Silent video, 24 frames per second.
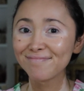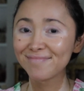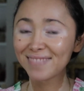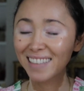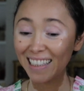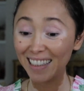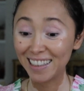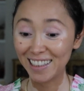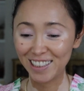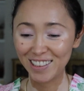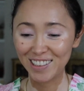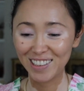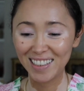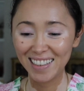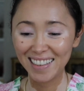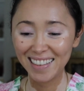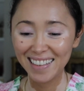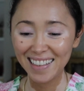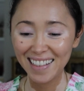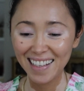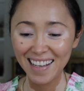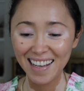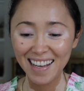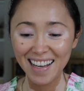clearly.
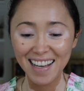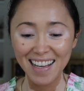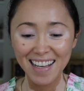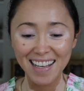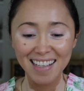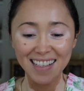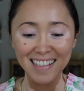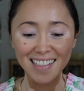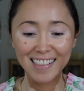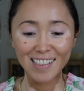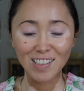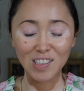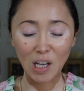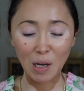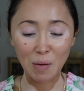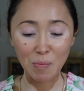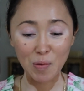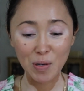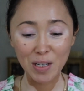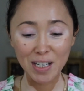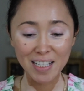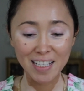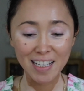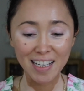So I'm
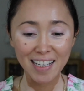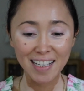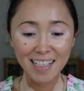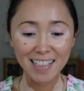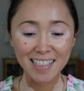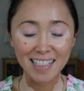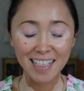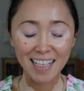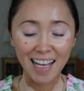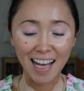reading it.